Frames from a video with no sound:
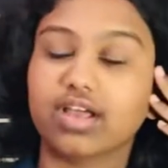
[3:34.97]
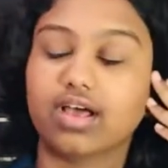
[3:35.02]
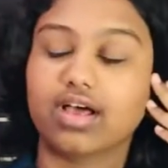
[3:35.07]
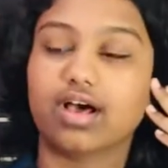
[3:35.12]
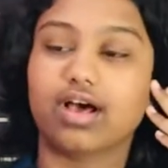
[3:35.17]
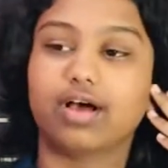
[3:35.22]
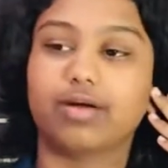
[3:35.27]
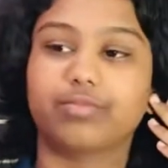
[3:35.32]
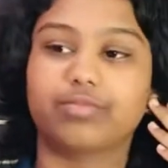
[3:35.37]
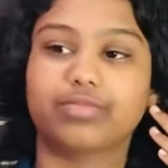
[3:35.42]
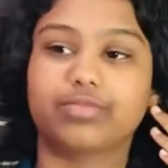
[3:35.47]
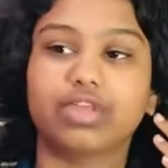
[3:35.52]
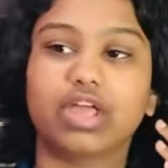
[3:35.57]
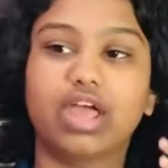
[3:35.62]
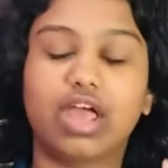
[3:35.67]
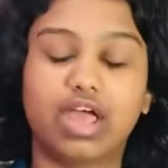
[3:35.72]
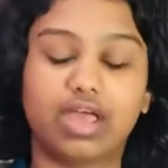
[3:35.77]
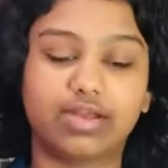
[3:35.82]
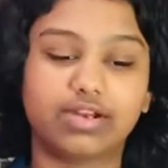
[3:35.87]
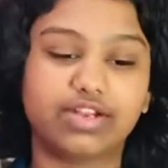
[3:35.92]

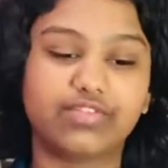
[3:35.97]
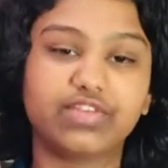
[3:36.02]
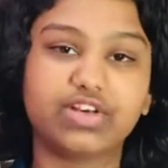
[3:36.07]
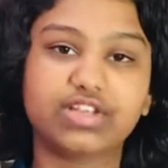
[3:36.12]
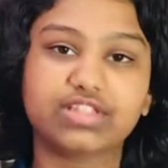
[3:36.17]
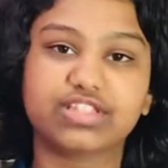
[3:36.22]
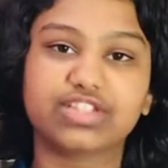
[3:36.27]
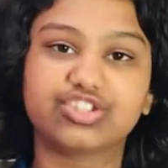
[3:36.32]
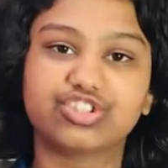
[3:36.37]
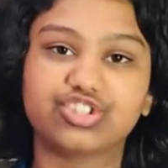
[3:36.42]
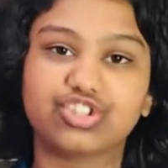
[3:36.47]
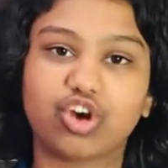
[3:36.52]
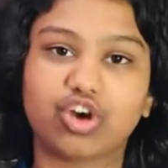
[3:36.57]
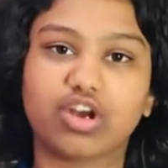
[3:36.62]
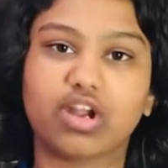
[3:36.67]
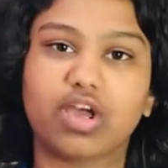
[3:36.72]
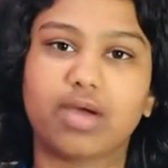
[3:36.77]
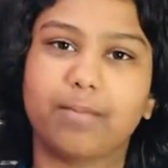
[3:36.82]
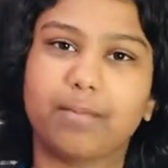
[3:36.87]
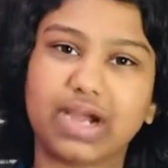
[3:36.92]
Rivers
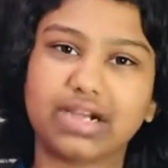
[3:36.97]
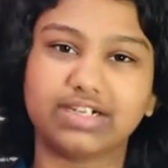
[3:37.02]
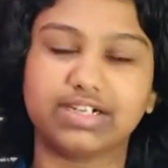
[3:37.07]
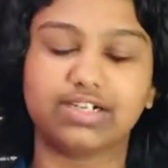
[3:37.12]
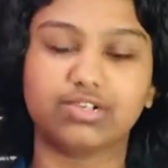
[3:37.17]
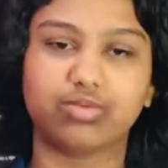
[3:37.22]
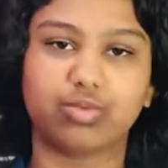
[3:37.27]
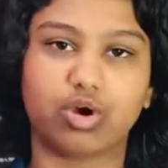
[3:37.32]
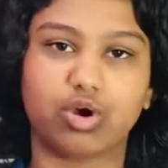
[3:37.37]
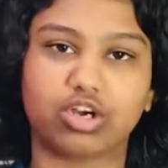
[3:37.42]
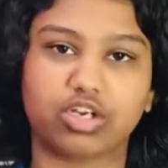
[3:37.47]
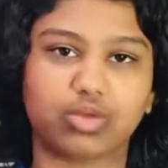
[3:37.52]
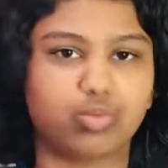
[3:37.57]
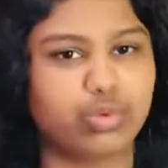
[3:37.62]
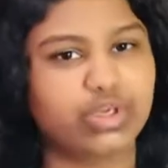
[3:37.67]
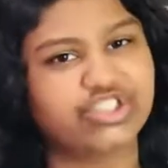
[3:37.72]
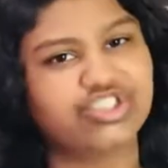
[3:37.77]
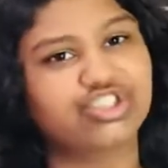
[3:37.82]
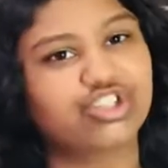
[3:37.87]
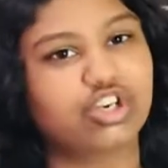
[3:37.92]
ensured abundant water
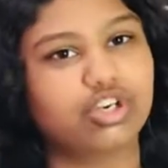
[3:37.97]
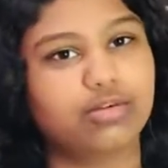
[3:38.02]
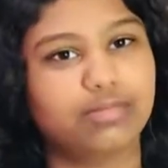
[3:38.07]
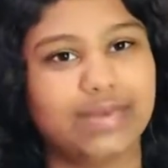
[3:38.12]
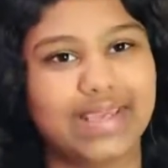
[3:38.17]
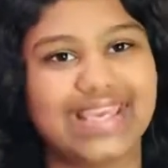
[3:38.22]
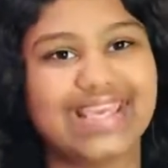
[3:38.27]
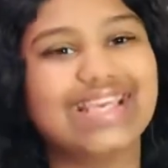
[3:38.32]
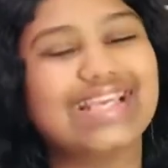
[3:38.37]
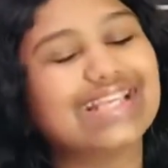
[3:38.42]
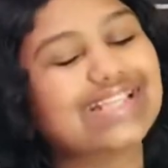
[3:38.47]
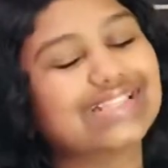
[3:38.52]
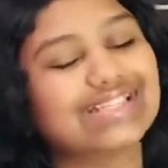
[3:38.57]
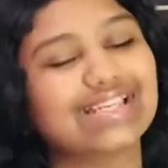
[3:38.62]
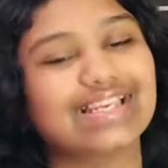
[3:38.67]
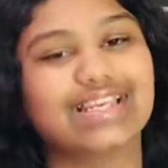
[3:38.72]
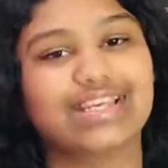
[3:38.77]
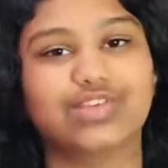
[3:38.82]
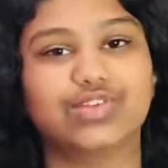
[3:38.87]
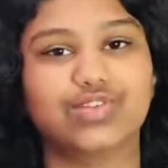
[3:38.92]
which could be
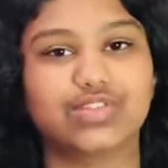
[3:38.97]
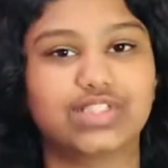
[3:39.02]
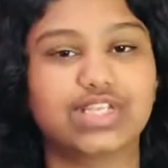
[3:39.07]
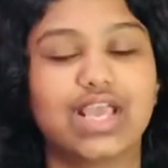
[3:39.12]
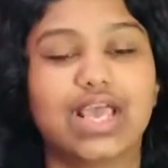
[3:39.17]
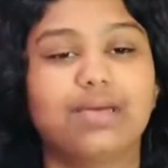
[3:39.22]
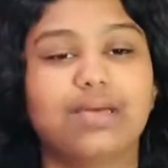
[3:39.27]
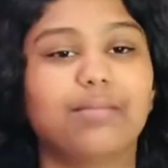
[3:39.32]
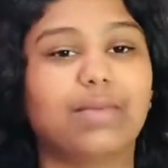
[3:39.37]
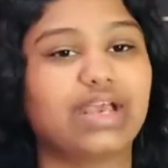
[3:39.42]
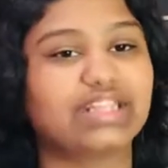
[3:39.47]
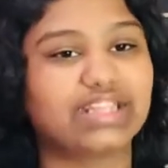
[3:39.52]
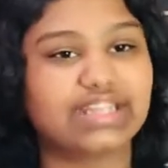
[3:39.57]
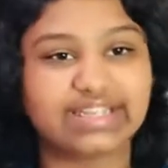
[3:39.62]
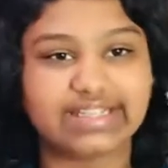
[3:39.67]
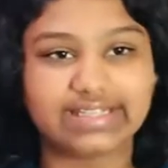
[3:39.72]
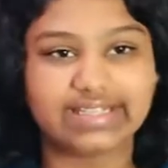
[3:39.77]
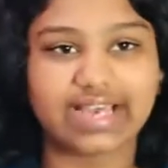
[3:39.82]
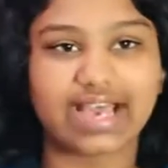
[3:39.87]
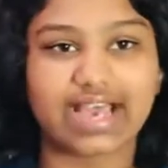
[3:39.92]
easily used by the
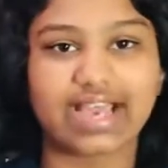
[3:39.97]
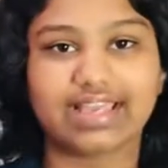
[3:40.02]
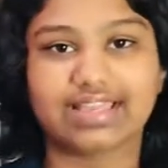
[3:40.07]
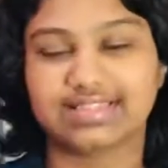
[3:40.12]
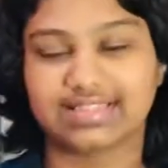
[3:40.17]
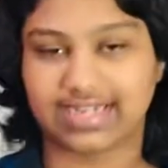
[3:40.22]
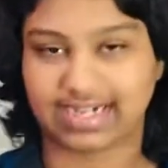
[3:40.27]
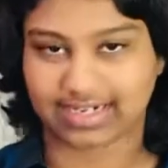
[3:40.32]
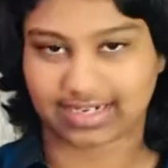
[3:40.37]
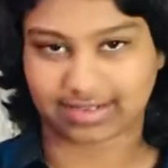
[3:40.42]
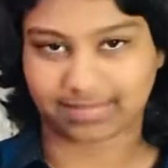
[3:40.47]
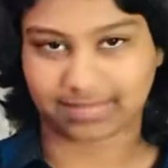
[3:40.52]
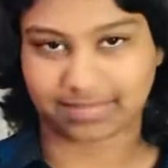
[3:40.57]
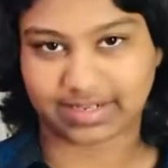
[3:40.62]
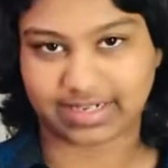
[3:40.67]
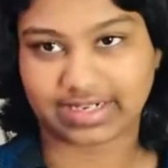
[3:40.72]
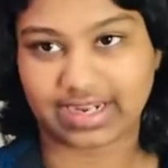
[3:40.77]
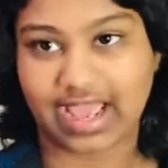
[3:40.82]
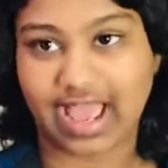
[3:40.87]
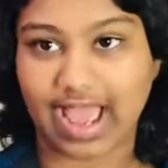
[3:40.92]
entire
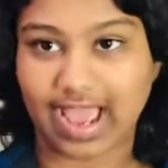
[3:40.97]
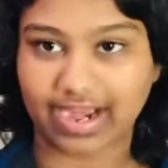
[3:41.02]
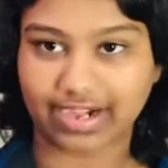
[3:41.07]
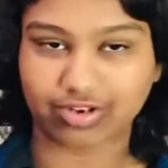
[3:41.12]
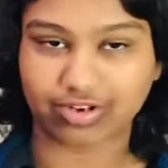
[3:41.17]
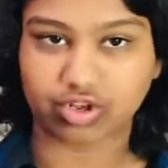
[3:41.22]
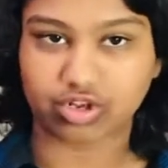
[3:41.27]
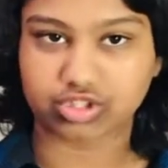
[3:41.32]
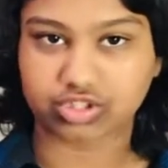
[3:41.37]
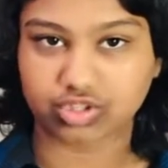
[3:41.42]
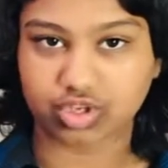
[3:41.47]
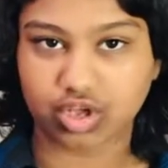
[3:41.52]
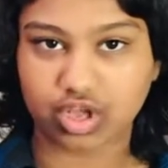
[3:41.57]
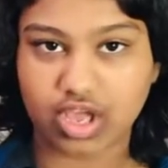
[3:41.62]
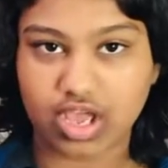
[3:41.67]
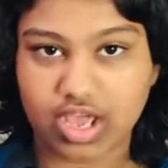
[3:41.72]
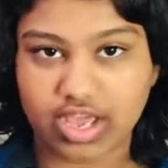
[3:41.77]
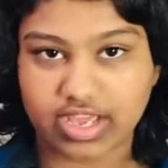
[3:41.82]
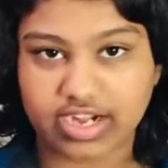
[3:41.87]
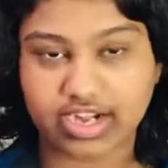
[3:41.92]
settlement, and also
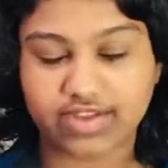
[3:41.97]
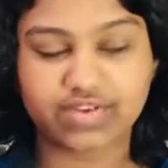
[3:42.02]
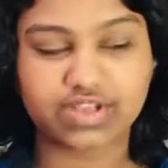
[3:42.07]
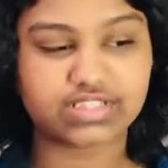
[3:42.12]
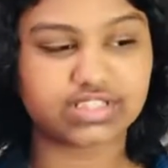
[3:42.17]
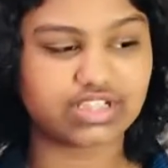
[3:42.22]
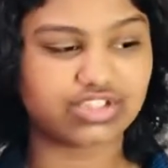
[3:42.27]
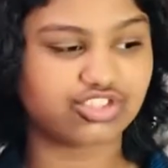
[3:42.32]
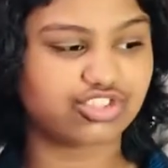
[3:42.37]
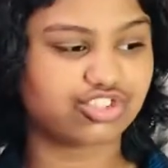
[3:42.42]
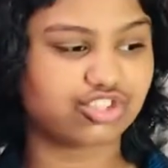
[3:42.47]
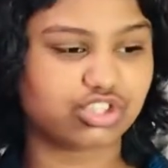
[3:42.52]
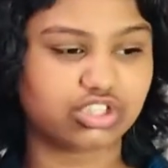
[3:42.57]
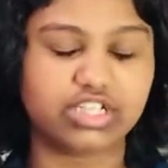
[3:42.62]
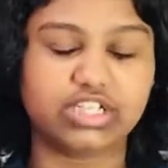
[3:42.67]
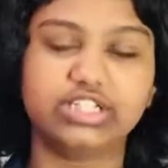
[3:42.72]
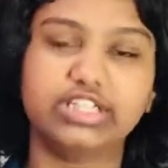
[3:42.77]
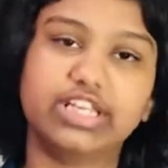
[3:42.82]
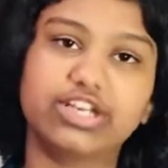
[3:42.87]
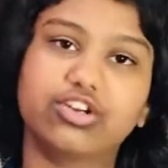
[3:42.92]
rivers ensured
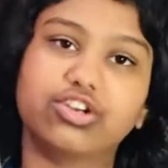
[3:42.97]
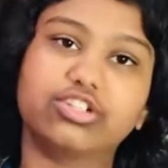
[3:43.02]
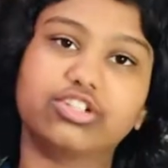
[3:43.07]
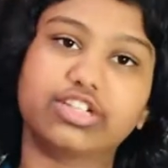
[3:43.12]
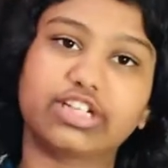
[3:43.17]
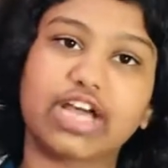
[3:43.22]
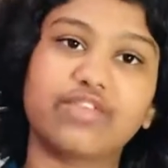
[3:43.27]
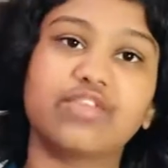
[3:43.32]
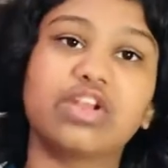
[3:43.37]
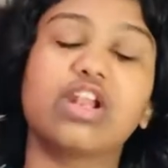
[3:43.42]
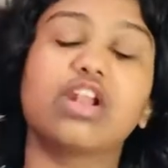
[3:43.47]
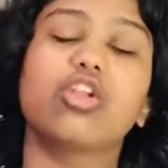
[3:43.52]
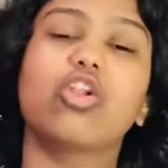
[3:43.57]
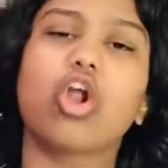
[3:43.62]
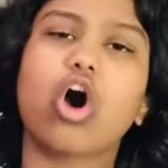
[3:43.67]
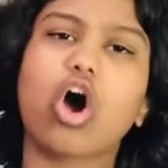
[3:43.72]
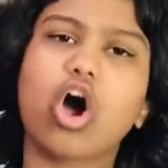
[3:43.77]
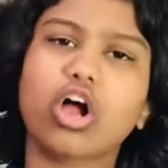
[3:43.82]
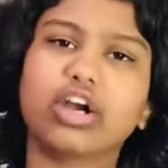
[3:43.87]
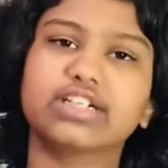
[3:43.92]
that they could travel
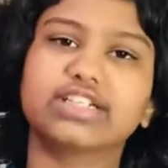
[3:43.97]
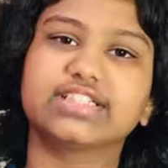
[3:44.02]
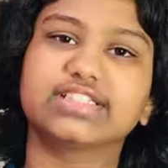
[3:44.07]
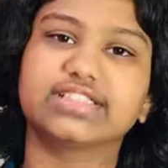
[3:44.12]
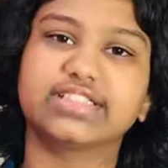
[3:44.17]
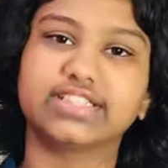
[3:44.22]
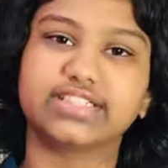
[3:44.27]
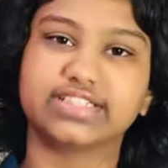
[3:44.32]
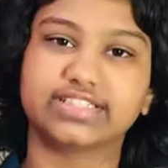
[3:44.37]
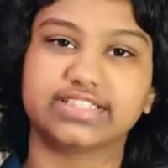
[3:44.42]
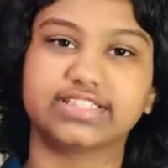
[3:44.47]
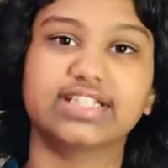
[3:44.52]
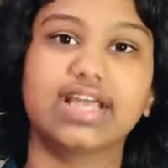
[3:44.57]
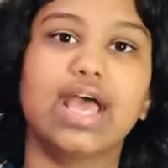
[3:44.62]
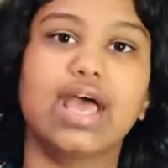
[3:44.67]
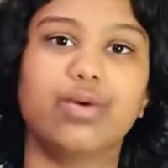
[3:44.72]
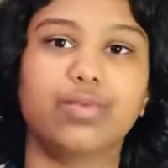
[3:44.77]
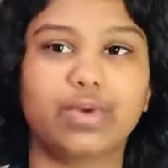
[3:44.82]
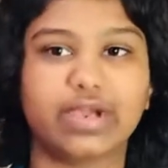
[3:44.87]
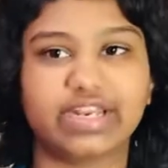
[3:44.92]
long distances
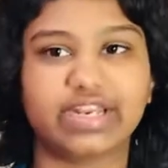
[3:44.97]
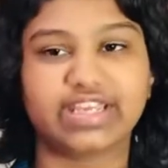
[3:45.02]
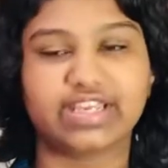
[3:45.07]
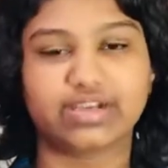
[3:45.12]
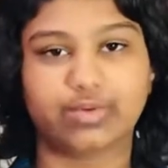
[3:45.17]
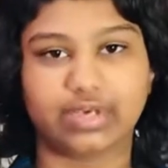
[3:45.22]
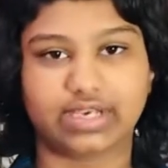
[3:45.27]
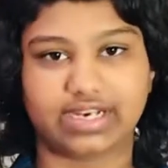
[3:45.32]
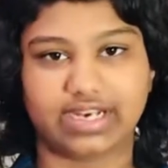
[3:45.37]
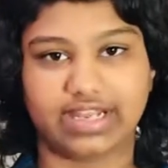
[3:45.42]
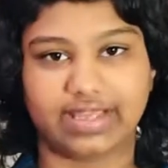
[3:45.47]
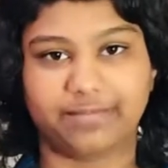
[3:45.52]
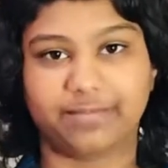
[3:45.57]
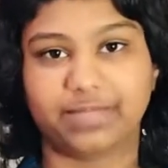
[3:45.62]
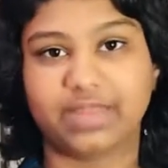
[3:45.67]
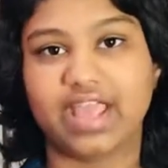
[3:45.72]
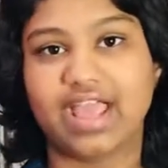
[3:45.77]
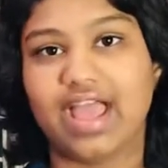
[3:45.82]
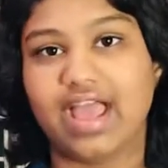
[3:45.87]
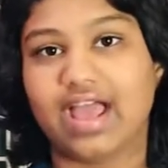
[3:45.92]
very quickly.
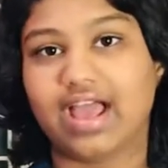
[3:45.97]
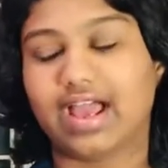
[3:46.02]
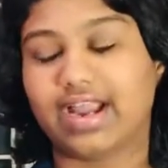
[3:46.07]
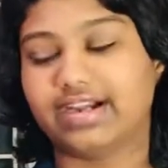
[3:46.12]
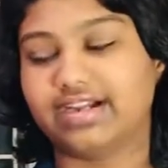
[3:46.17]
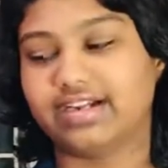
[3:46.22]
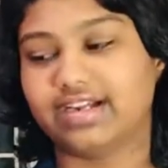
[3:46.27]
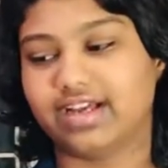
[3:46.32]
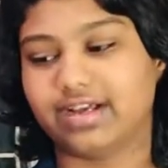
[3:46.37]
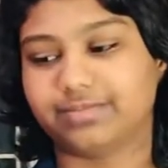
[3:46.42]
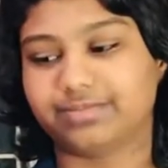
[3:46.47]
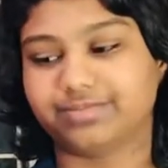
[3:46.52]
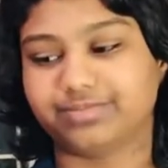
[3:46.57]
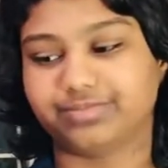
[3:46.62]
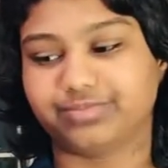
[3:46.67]
And